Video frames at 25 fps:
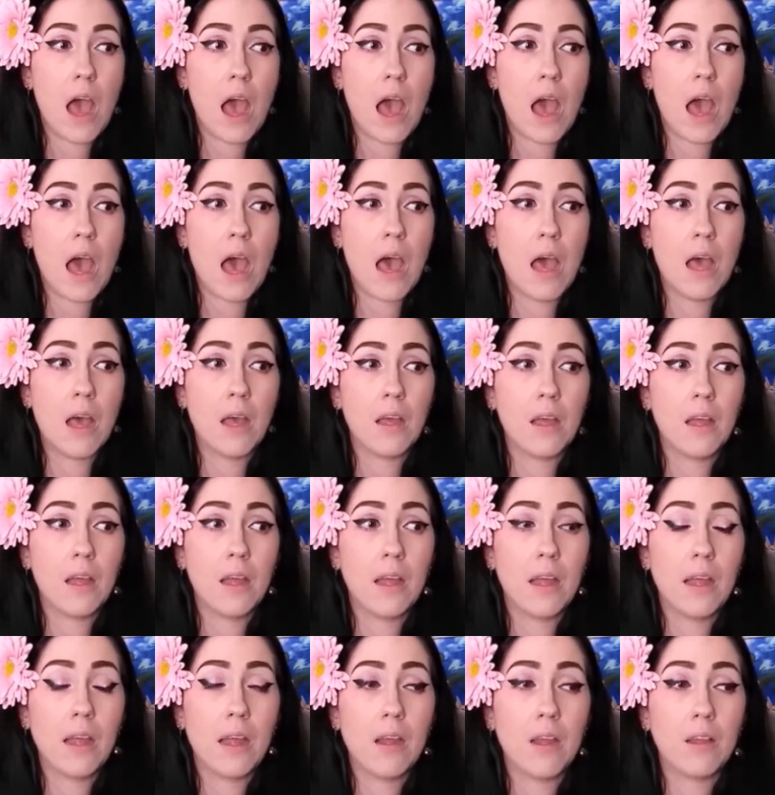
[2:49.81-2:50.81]

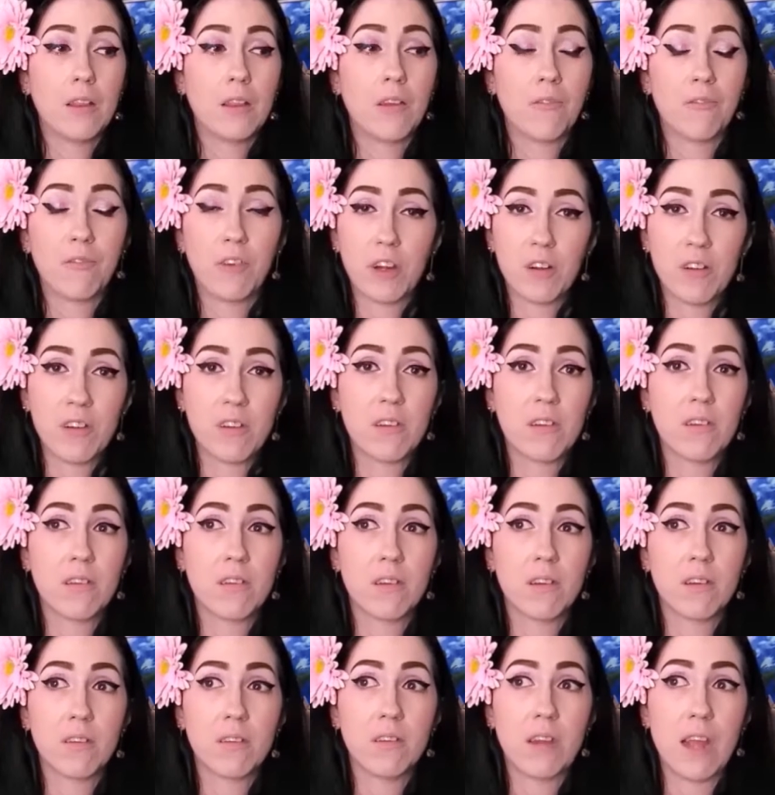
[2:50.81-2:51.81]
The
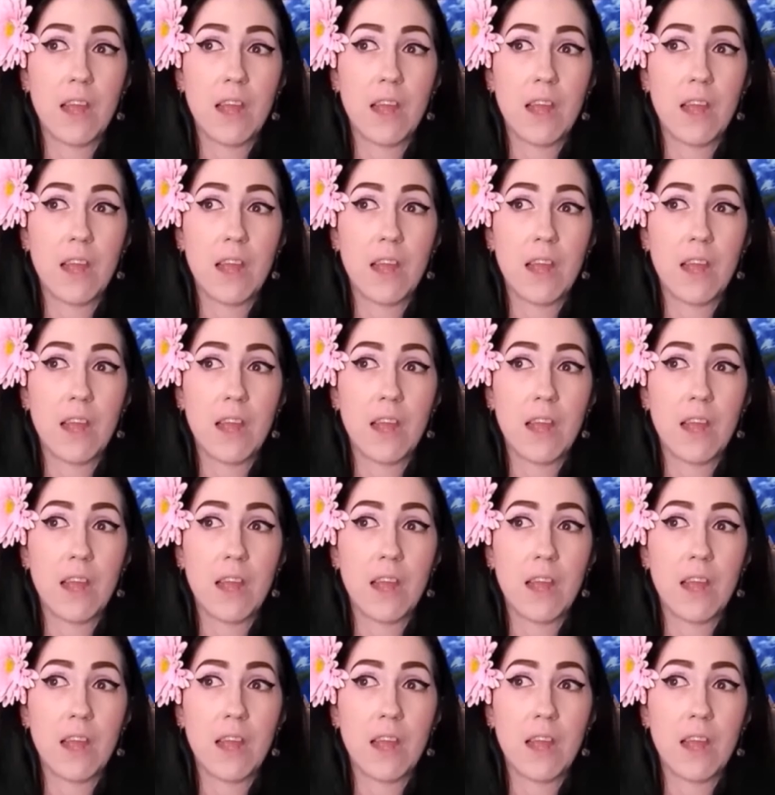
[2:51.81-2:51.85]
first